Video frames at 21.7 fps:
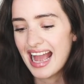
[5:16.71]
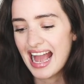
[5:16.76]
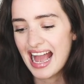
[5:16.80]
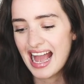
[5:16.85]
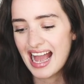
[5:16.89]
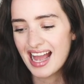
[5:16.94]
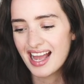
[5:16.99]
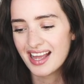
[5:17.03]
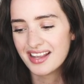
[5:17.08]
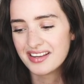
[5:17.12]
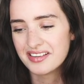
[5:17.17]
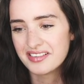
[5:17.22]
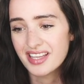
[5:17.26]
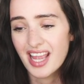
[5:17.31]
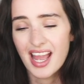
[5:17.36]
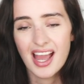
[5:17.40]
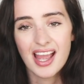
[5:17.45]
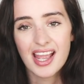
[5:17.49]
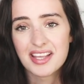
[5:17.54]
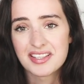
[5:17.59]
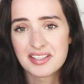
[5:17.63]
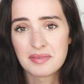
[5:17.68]
and
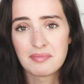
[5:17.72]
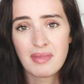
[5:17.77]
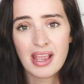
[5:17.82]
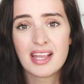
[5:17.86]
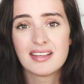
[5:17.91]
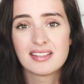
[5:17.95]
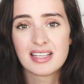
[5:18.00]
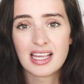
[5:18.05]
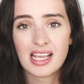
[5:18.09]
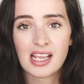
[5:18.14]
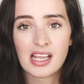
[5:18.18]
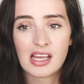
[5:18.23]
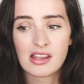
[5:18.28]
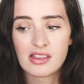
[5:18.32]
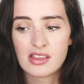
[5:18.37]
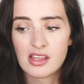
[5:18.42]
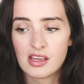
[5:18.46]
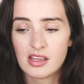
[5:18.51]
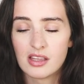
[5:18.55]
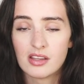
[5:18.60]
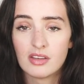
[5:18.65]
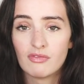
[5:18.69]
yeah, it's amazing
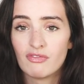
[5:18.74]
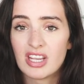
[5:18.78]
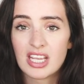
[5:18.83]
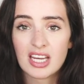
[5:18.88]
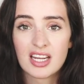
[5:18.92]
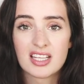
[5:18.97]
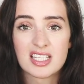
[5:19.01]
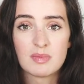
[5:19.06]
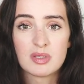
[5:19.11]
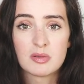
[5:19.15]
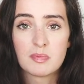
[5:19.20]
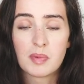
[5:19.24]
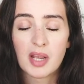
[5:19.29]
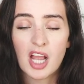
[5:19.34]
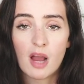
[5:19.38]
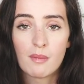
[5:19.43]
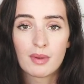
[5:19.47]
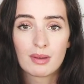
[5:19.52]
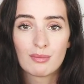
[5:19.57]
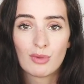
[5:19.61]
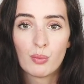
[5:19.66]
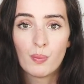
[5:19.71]
that veganism is
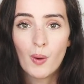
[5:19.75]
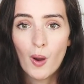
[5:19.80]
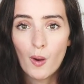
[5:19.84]
becoming more